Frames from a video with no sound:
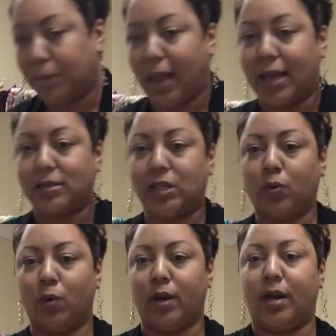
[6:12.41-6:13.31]
plastic
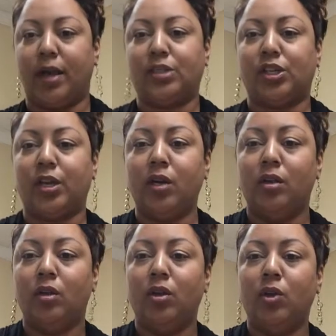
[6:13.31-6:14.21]
organizer,
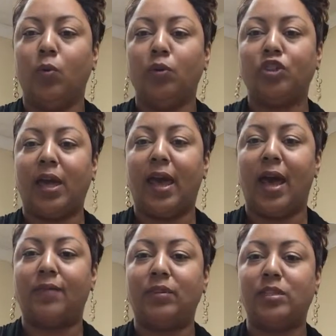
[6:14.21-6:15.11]
which I
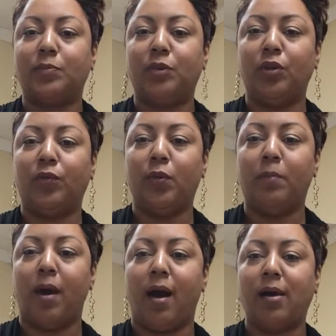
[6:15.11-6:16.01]
have in this beautiful
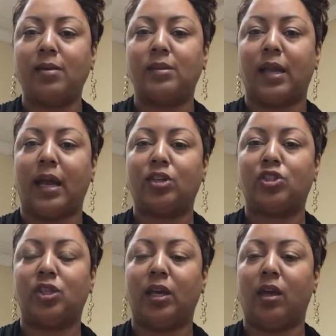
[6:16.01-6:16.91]
box that I
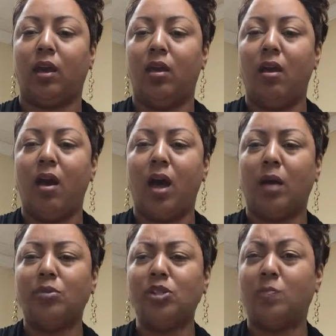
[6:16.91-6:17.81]
actually
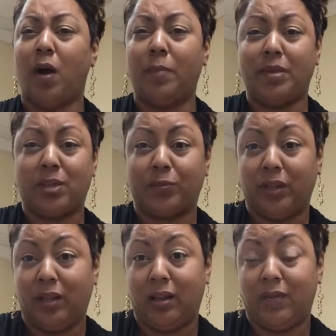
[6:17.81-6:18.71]
just bought because I
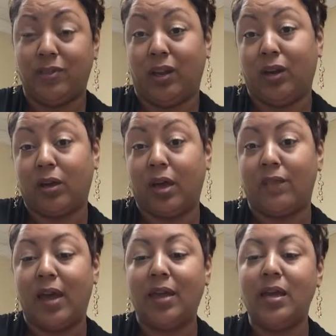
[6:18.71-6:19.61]
really love the look of
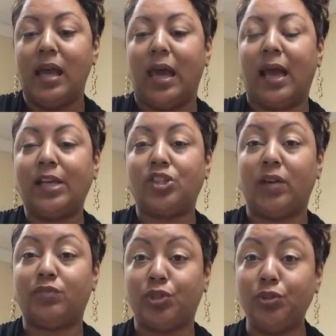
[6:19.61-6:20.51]
it. And I actually
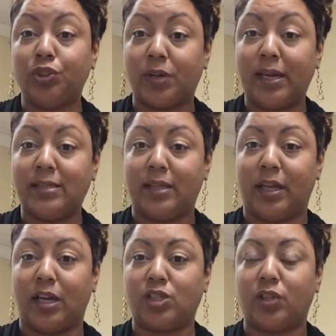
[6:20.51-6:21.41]
have 2 trays in
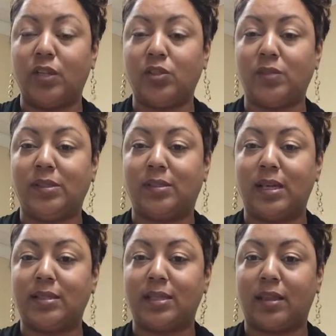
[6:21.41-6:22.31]
there. So this one
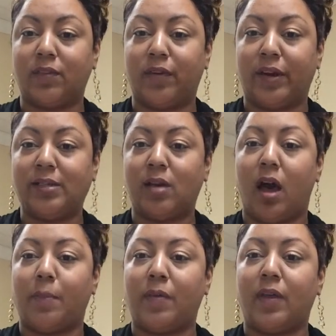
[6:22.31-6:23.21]
sits at the very
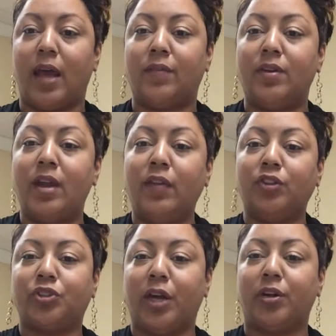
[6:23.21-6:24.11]
top, and then I have
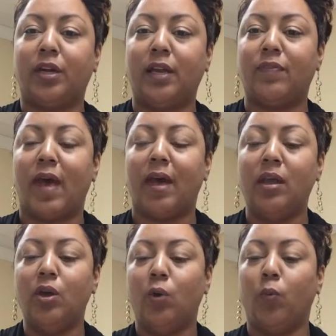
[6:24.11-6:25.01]
another tray underneath that
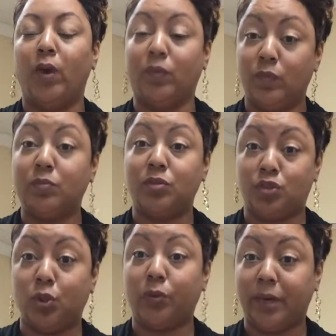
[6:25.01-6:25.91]
with
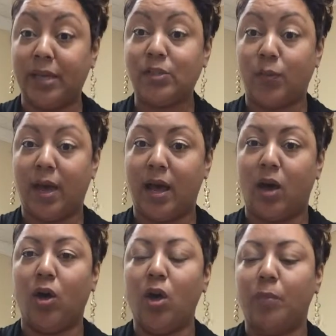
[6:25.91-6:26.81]
jewelry as
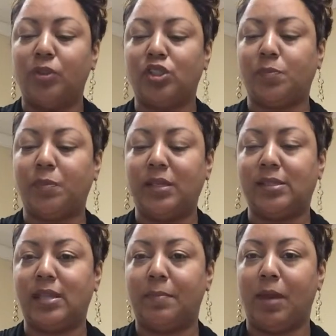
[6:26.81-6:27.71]
well, but just
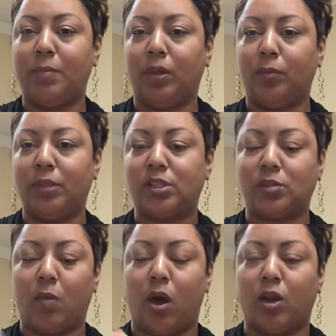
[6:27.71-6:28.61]
pieces that may be a little bit
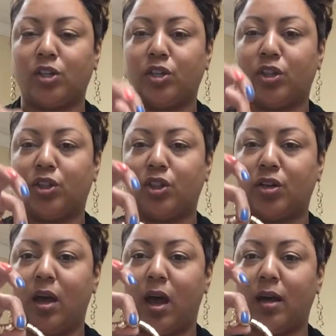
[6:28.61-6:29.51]
smaller so that they're
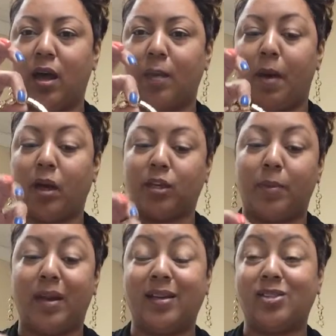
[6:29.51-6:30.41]
not
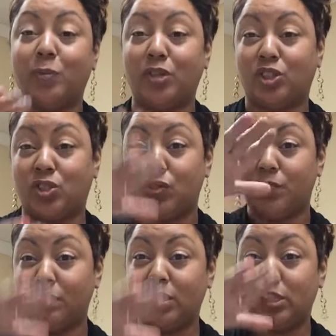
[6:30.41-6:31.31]
occupying so much
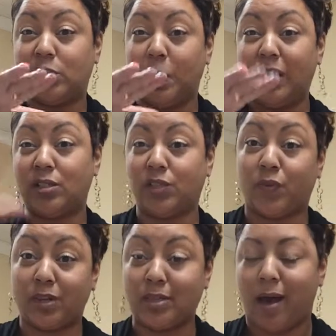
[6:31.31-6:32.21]
space as
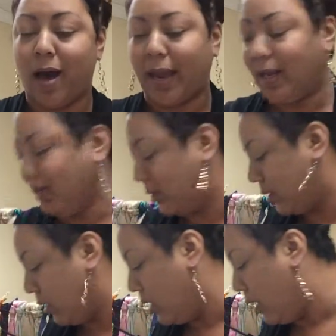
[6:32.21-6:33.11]
far as the height.